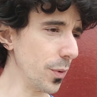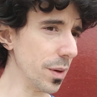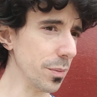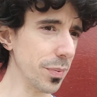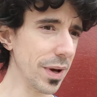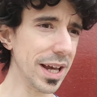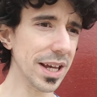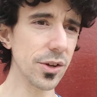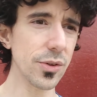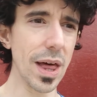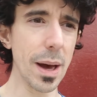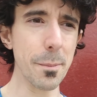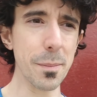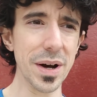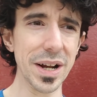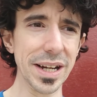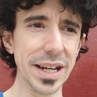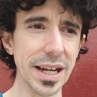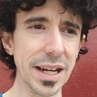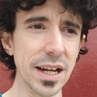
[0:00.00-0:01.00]
pay you that
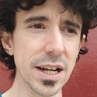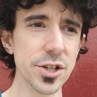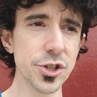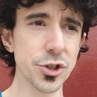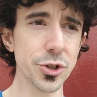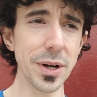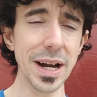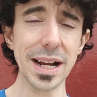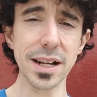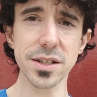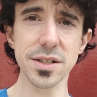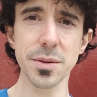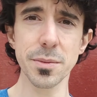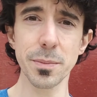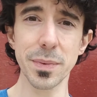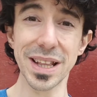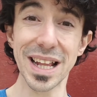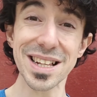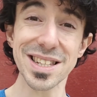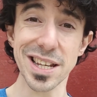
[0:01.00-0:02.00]
money shrinks,
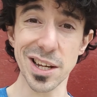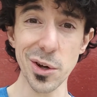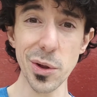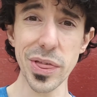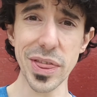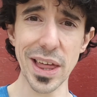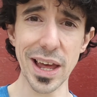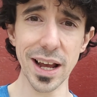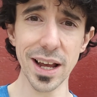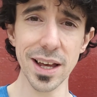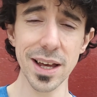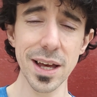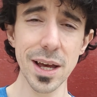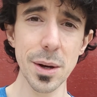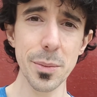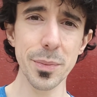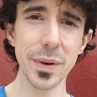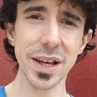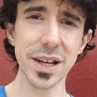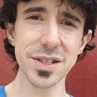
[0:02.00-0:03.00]
but that's a good thing.
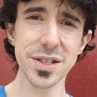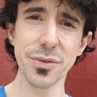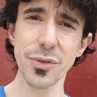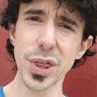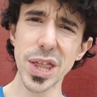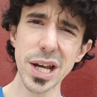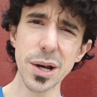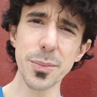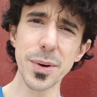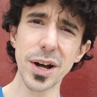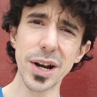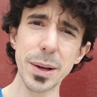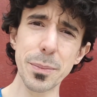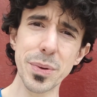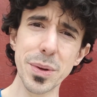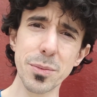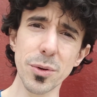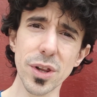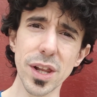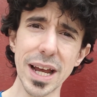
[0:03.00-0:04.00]
Because if you think about it,
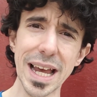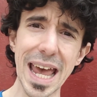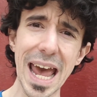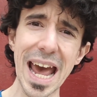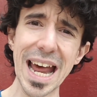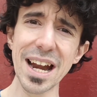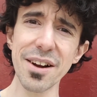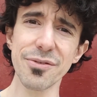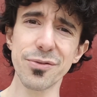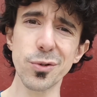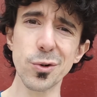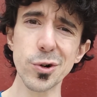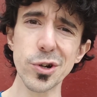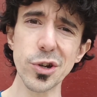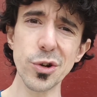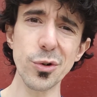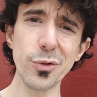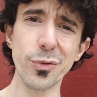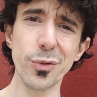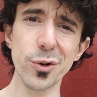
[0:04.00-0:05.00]
people that can afford
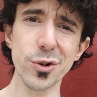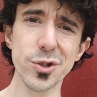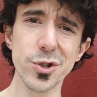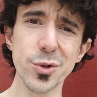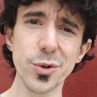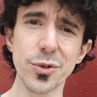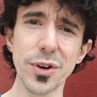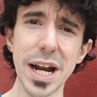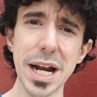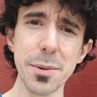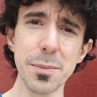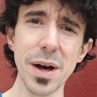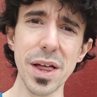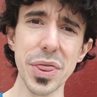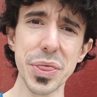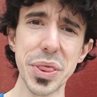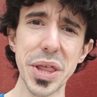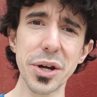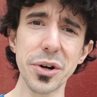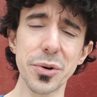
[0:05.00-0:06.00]
you for $2,000 a
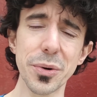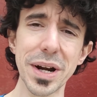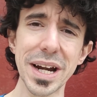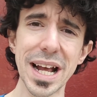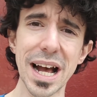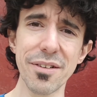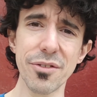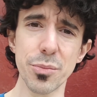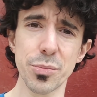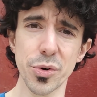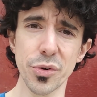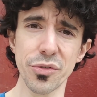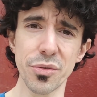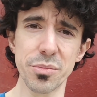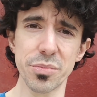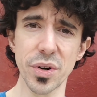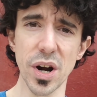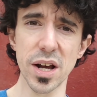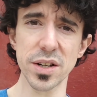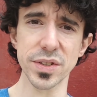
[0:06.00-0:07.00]
month, they already have a
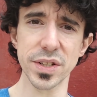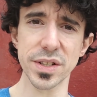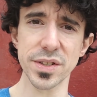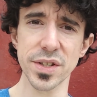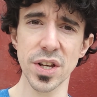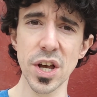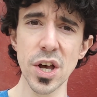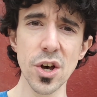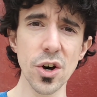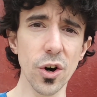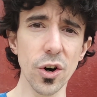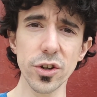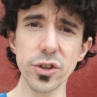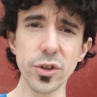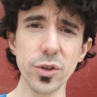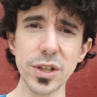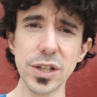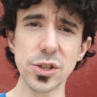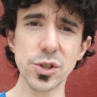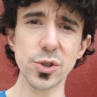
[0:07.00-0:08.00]
proven process. All
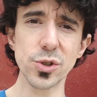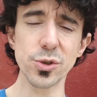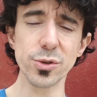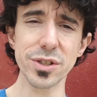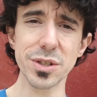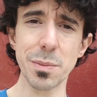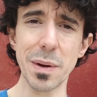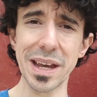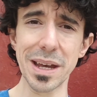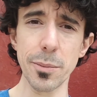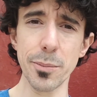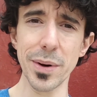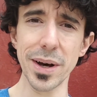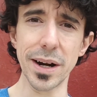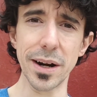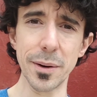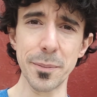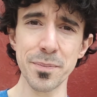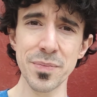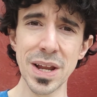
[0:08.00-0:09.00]
you need to do is make it
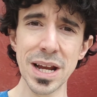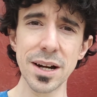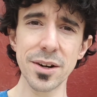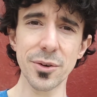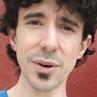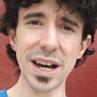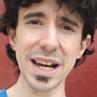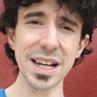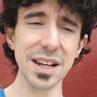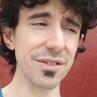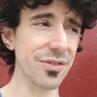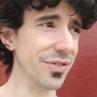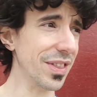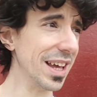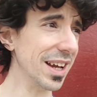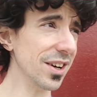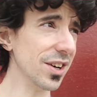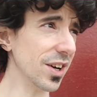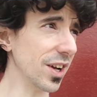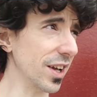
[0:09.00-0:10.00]
better, right? If
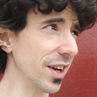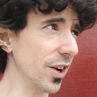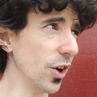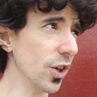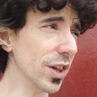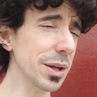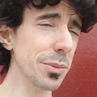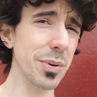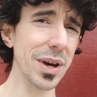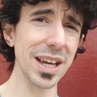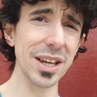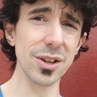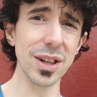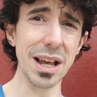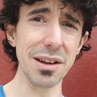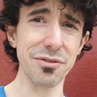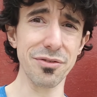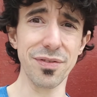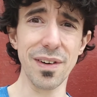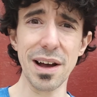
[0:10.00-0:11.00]
they can only pay you
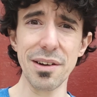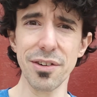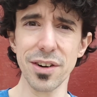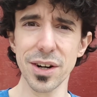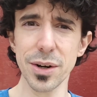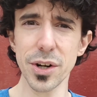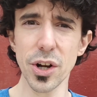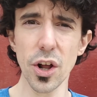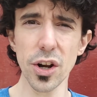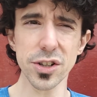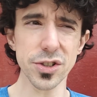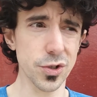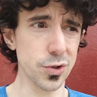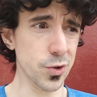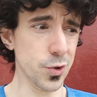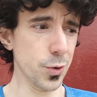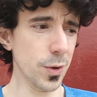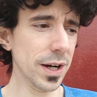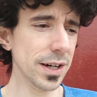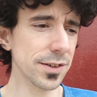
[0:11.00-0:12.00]
like $500 or
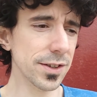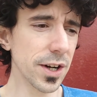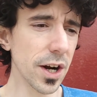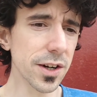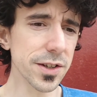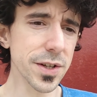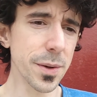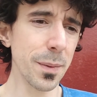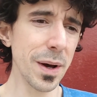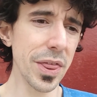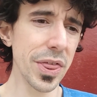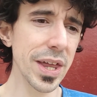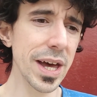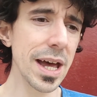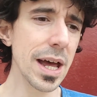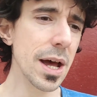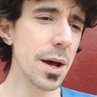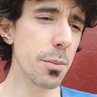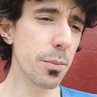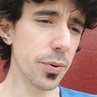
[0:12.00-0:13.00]
$200 a month,
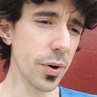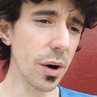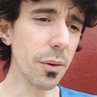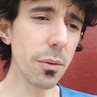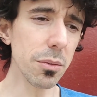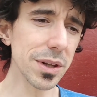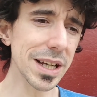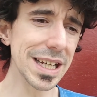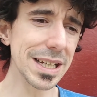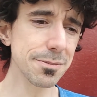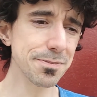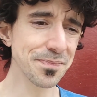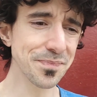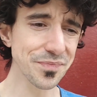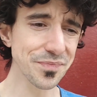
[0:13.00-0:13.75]
probably